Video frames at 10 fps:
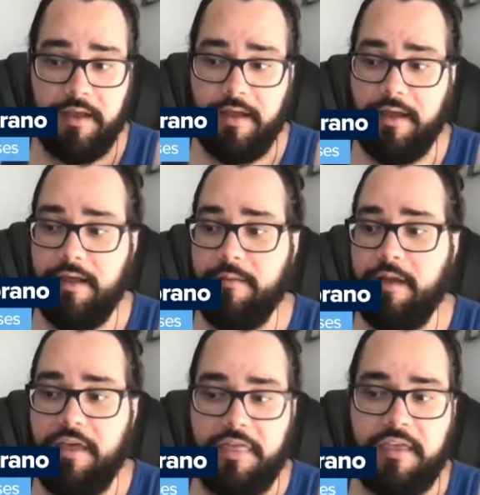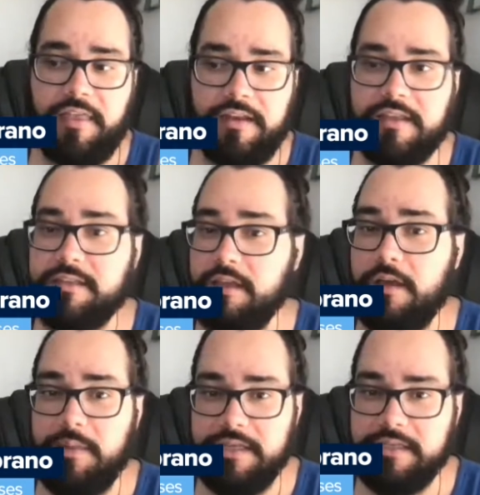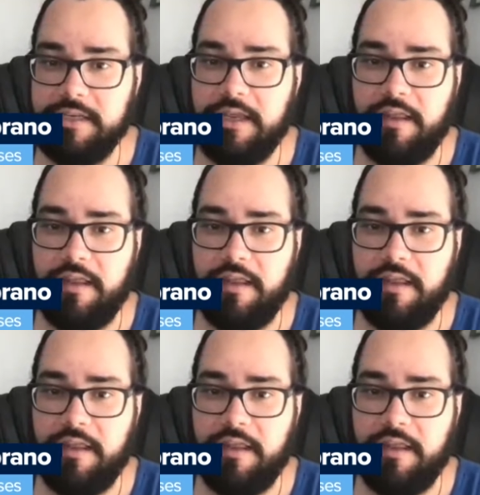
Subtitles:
I think that doesn't come easy,